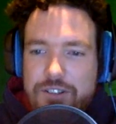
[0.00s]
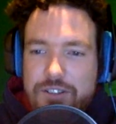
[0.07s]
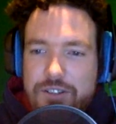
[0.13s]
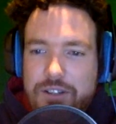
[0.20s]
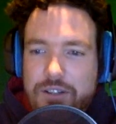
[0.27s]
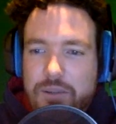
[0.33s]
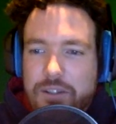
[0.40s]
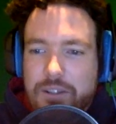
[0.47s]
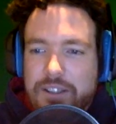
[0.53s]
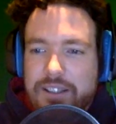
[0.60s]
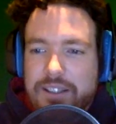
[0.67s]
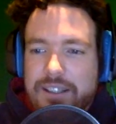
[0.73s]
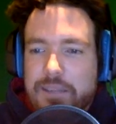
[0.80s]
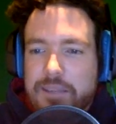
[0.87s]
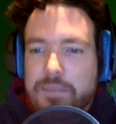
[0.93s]
so I don't want
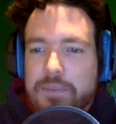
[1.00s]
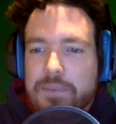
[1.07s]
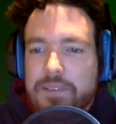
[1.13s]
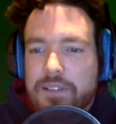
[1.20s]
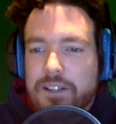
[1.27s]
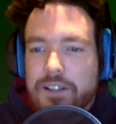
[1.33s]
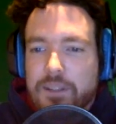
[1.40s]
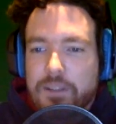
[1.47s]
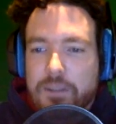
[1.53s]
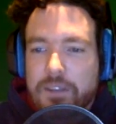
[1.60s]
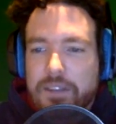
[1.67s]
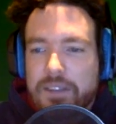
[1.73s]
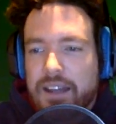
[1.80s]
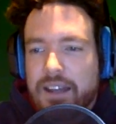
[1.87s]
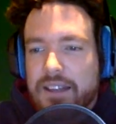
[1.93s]
to keep talking
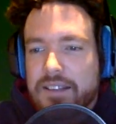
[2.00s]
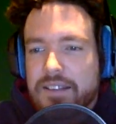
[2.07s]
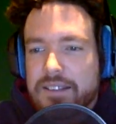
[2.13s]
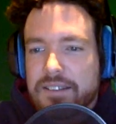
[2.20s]
about that.